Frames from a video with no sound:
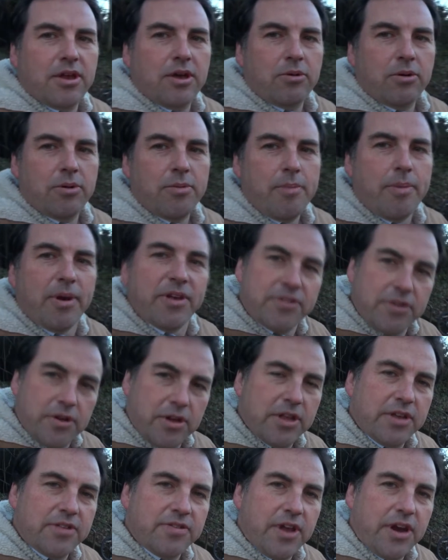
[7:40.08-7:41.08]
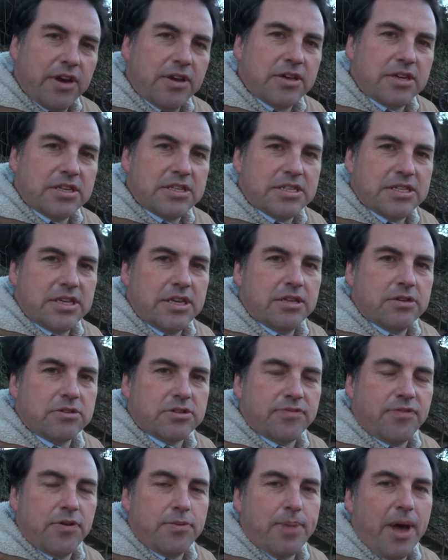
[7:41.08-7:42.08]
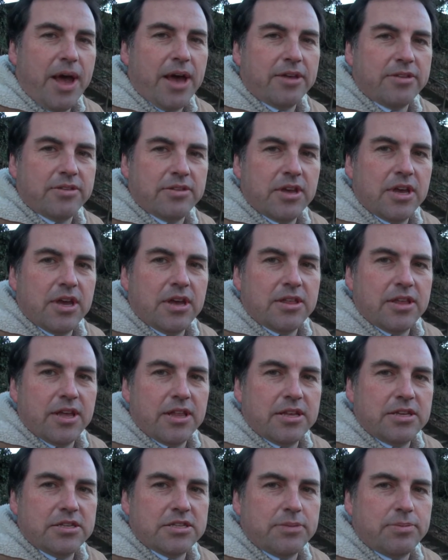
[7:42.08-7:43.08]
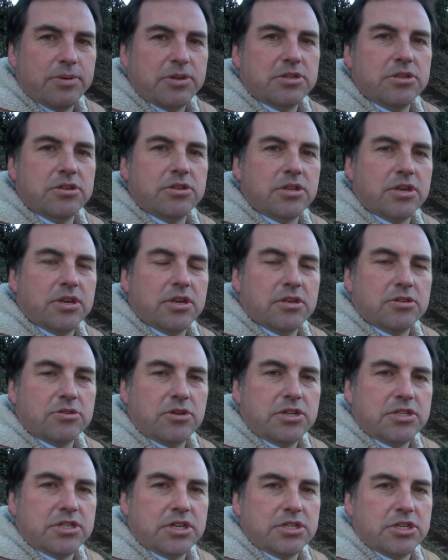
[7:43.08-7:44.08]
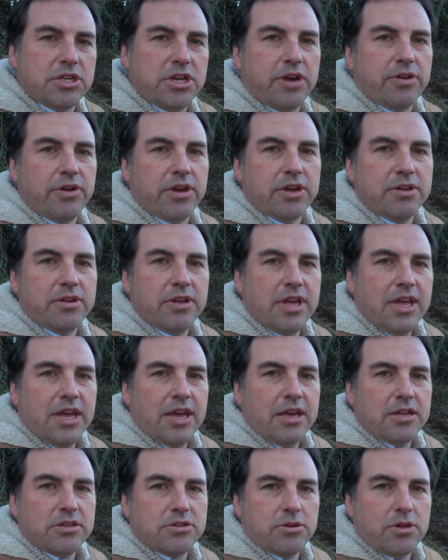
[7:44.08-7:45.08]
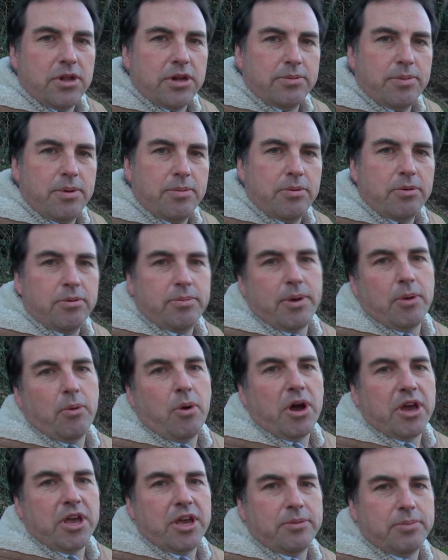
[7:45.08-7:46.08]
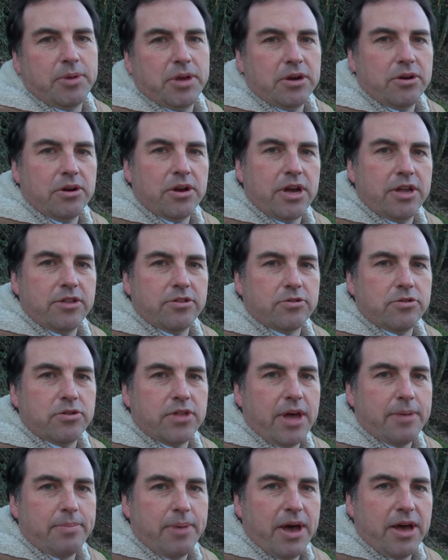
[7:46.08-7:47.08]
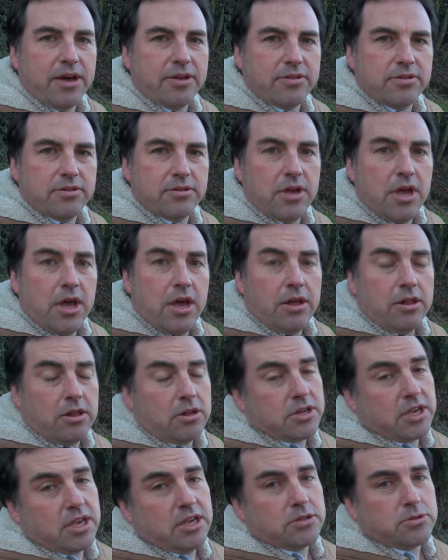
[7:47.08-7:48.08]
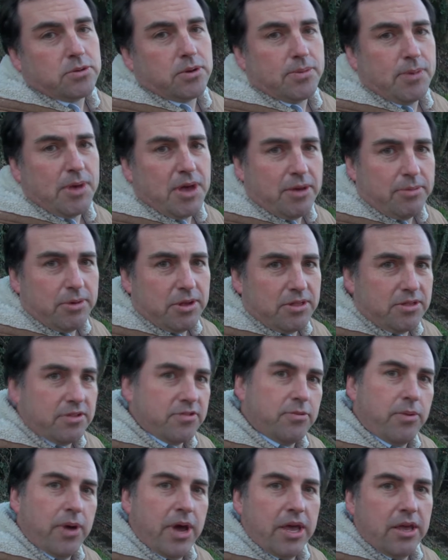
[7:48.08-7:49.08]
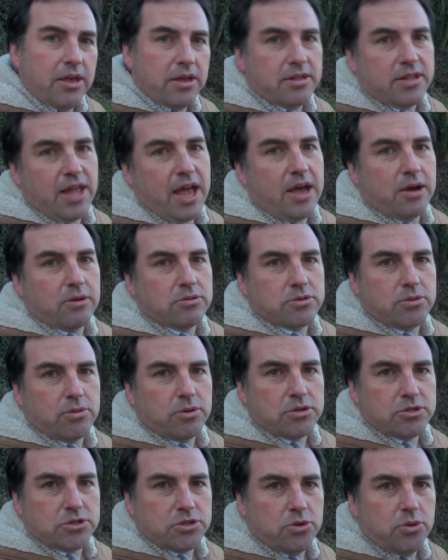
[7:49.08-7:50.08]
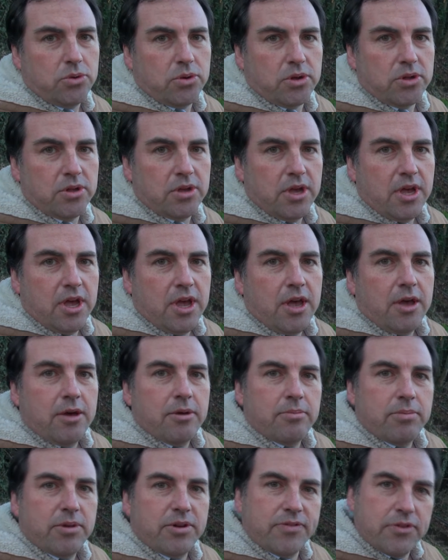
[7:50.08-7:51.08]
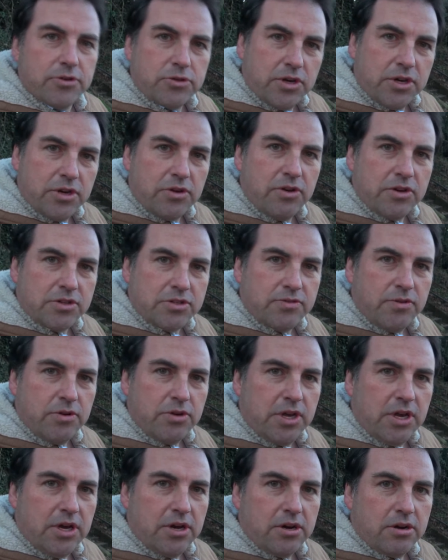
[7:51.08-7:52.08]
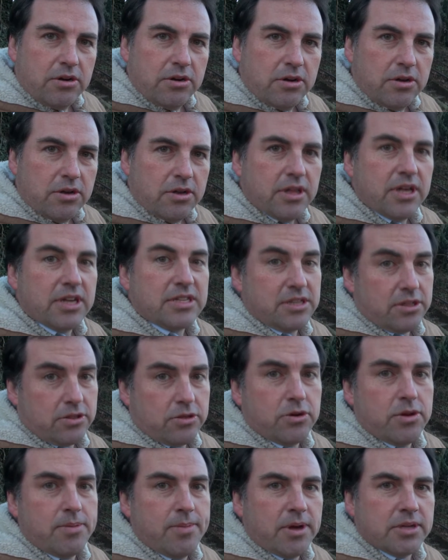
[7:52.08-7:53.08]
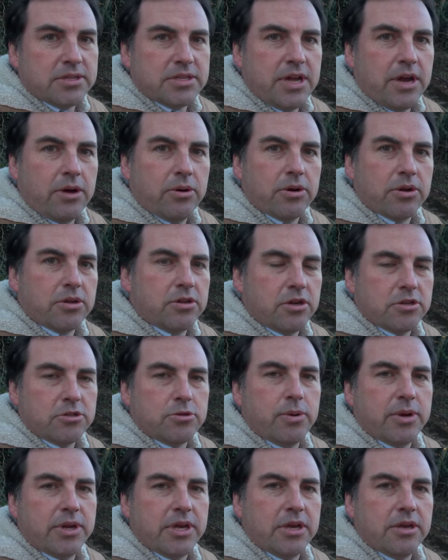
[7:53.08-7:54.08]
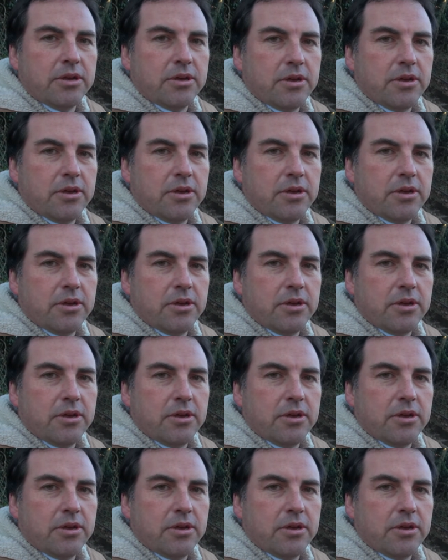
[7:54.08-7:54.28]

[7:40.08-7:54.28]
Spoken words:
where my bicycle is, there you can see there's a footpath that leads up into the train station area. And so a lot of people will be walking up here and cutting through that path. A lot of kids will be coming this way and down towards school. But if they're trying to cross the road here, that's at 30 miles an hour, not 20.